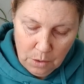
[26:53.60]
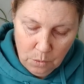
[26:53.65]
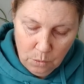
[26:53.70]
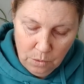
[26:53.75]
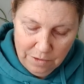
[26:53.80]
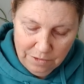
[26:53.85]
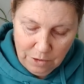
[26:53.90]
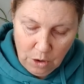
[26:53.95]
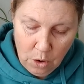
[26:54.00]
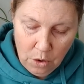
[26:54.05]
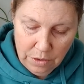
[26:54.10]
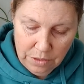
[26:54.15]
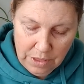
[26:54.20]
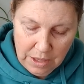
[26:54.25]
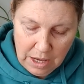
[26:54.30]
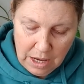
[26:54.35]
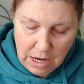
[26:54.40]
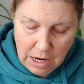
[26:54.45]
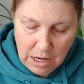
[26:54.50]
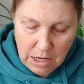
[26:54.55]
We've got
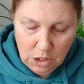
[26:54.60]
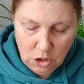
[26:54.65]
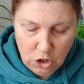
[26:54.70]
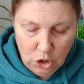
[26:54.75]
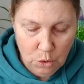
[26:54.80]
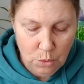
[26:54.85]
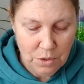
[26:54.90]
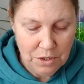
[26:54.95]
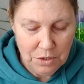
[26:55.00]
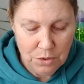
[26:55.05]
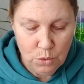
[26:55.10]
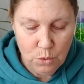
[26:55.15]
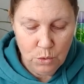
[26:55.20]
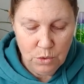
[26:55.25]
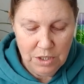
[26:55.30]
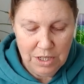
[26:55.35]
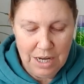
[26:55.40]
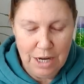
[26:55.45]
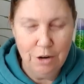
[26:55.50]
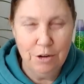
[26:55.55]
the Two of
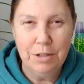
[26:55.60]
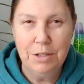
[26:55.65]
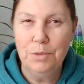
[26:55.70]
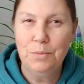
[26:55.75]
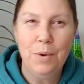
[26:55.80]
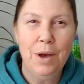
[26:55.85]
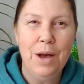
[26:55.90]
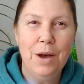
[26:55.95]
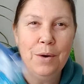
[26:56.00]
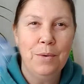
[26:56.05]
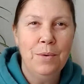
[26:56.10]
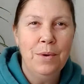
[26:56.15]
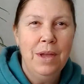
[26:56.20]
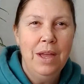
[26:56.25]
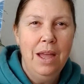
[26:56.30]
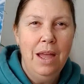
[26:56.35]
Swords here as well.